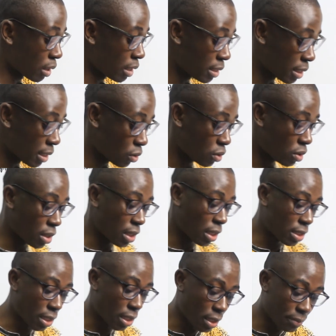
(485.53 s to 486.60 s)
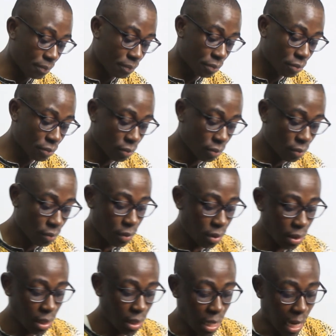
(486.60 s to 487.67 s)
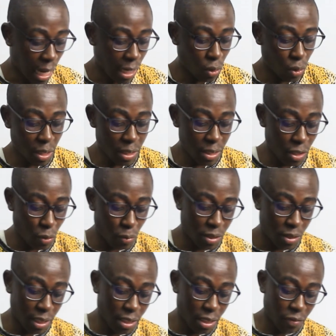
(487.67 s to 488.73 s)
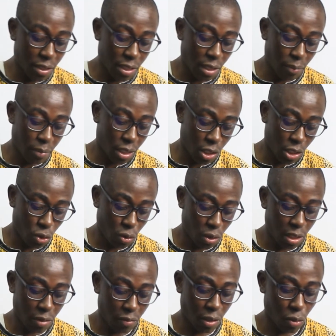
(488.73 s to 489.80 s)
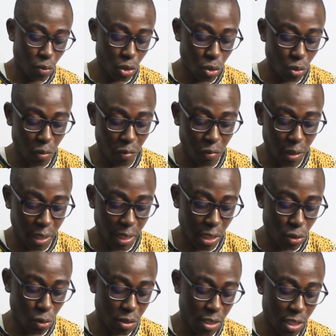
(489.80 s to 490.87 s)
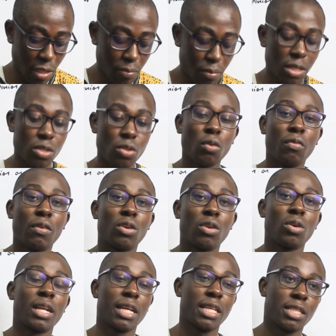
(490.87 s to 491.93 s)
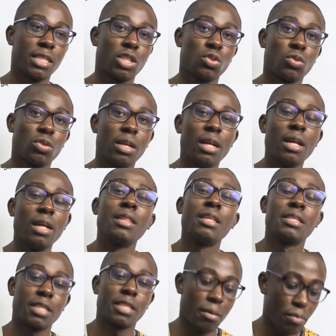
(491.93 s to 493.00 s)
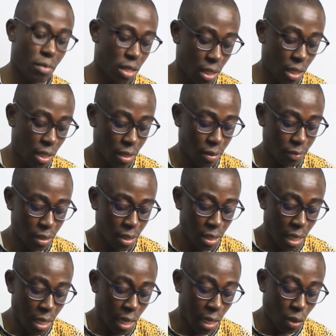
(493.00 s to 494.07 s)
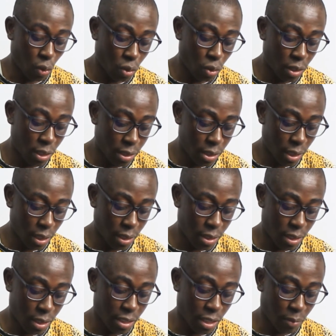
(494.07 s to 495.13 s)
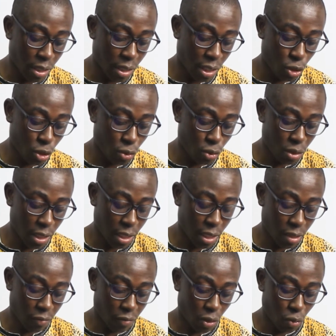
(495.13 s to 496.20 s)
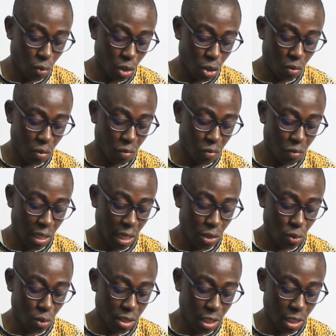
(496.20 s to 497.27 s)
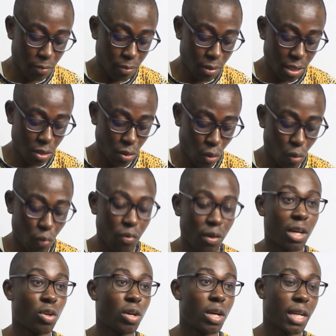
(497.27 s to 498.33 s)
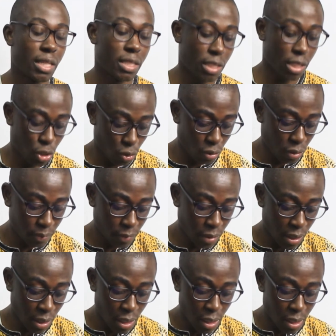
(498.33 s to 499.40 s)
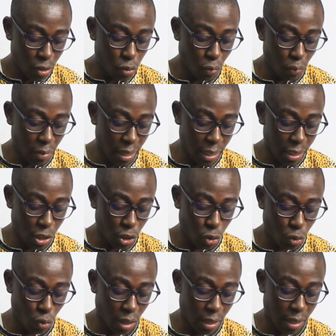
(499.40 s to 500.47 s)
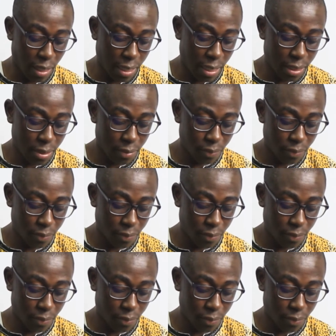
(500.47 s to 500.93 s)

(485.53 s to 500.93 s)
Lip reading: tend to say that an audit is the objective examination and evaluation of the financial statements of an organization. The same thing. An audit is the examination and evaluation of the financial statements of an organization to make sure that